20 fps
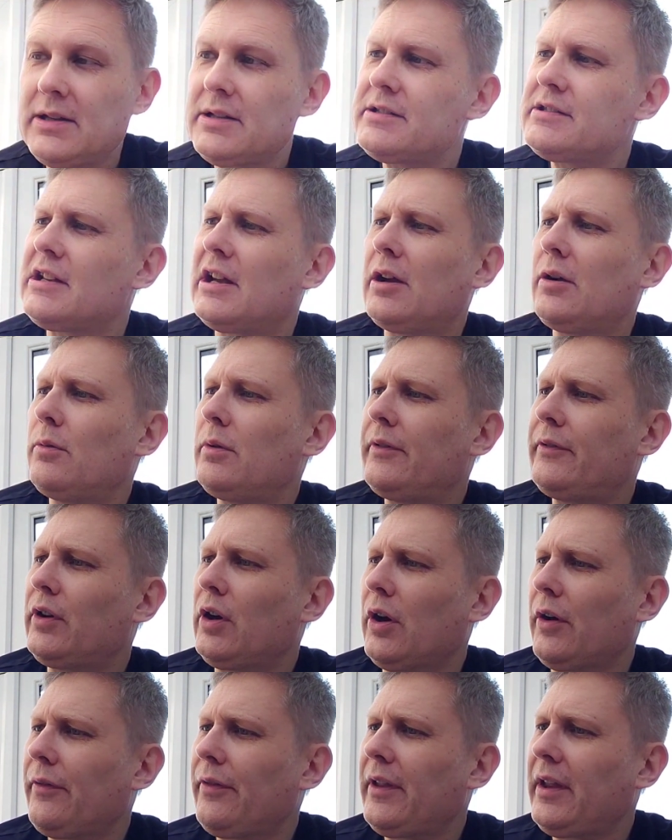So we've
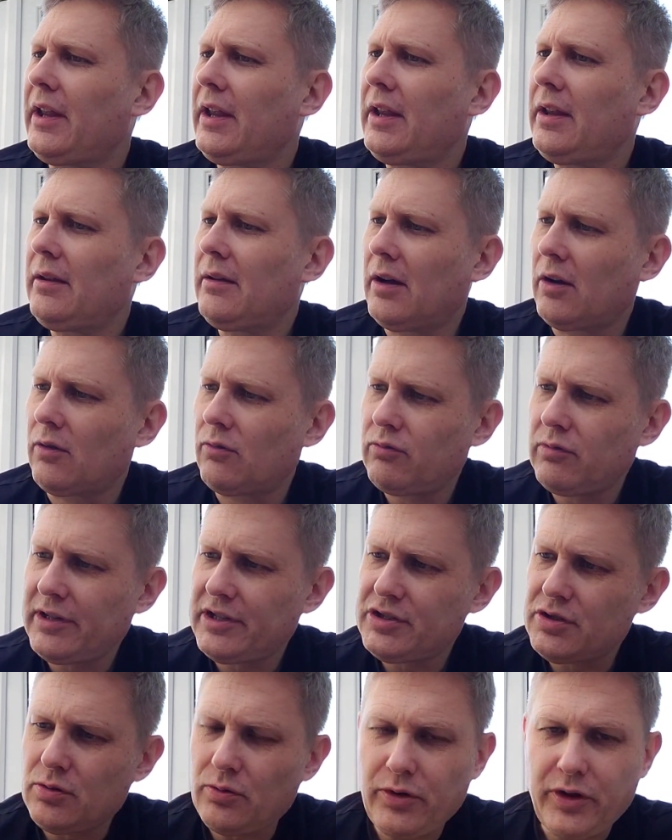got the
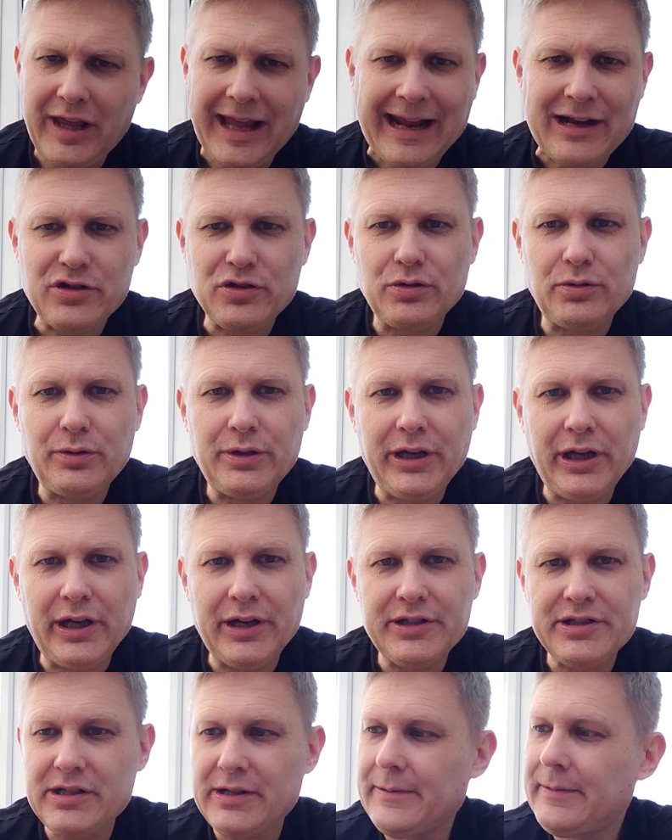original theatrical
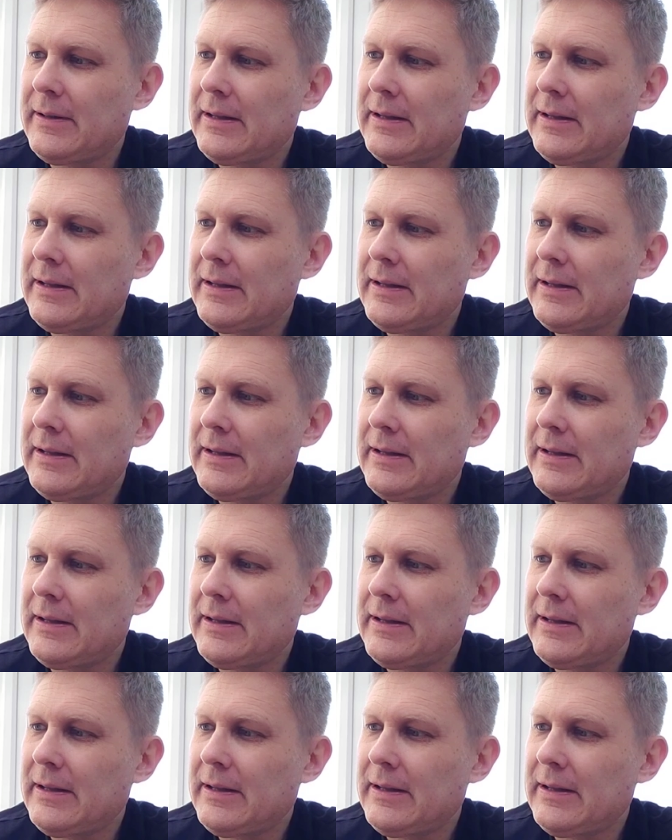cut